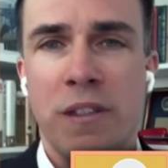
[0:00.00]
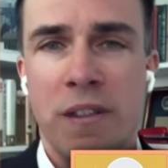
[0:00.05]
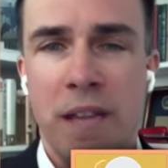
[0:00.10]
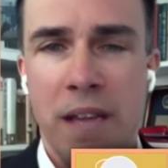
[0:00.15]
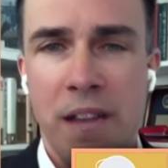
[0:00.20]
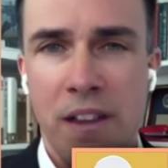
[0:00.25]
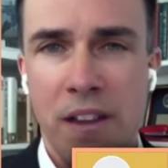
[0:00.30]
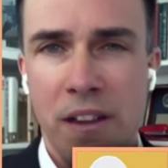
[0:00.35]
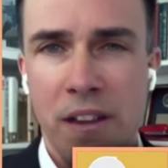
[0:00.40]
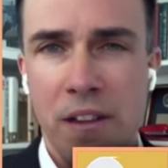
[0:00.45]
I'm
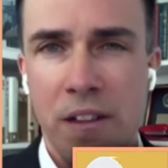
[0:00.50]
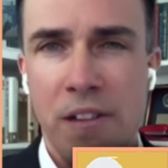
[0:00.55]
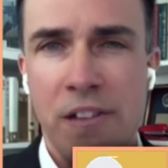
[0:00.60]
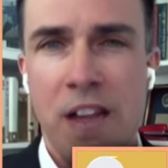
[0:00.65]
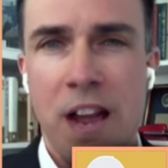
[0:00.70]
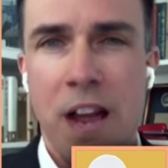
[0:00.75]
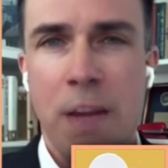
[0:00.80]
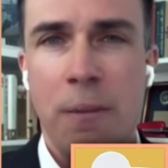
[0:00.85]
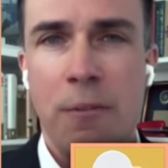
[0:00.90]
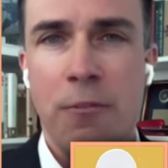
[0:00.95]
guessing this is
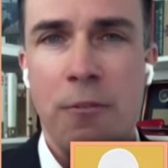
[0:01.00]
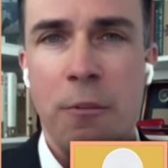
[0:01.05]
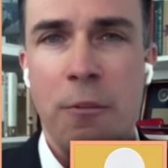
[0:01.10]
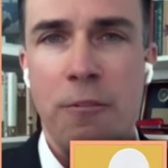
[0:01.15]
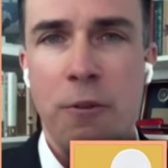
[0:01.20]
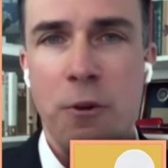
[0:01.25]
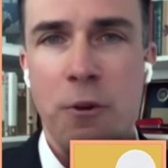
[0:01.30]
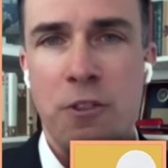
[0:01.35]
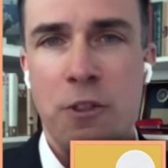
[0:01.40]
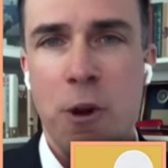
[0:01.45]
coming from the
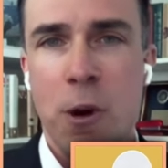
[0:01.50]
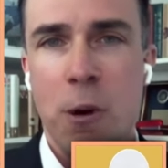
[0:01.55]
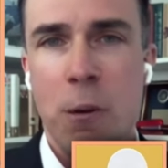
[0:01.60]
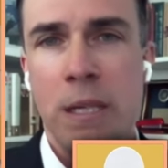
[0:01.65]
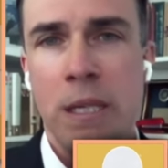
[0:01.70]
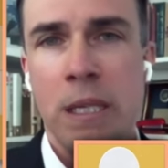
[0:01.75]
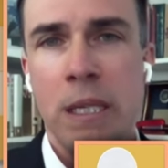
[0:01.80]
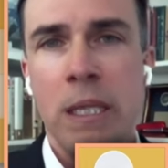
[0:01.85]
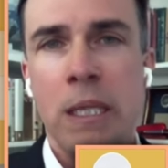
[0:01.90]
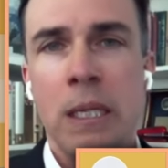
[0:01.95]
First
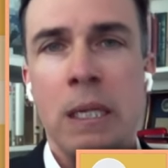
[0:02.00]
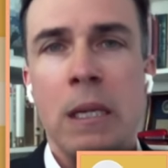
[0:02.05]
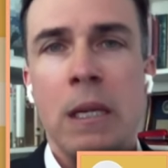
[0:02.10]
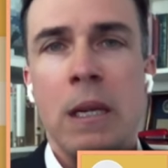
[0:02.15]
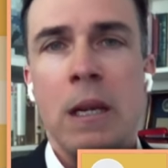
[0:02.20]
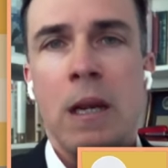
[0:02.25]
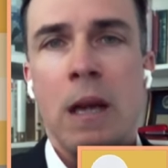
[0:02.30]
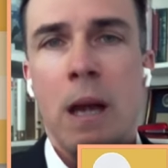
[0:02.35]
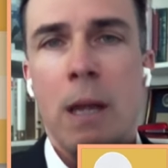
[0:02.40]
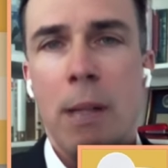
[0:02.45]
Department,
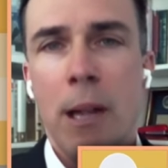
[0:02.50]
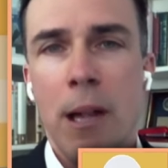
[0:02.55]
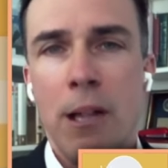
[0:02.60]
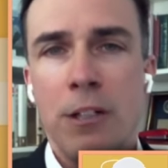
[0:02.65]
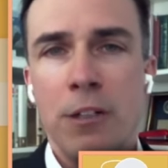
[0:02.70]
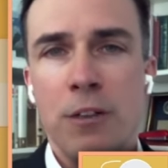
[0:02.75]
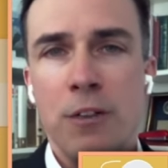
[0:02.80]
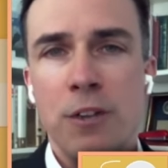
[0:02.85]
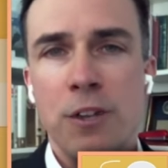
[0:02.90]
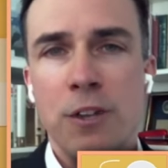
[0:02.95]
Appellate
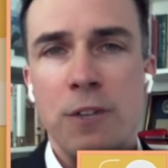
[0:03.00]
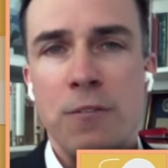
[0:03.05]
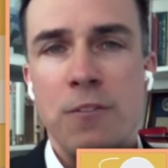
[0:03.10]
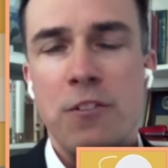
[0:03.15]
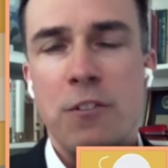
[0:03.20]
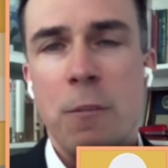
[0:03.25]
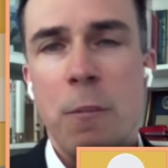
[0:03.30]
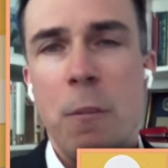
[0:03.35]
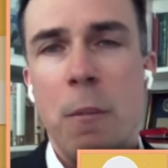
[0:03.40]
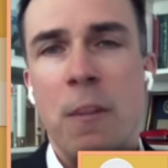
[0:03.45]
Division
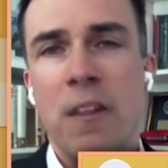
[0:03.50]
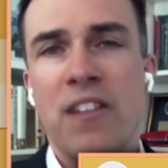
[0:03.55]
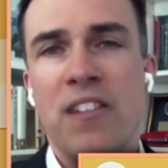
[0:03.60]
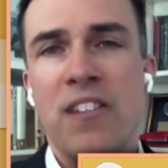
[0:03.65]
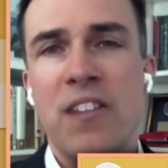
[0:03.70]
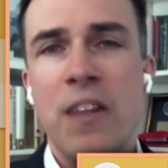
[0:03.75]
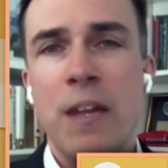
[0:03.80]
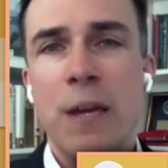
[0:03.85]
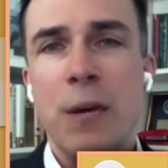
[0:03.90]
First Department. That's the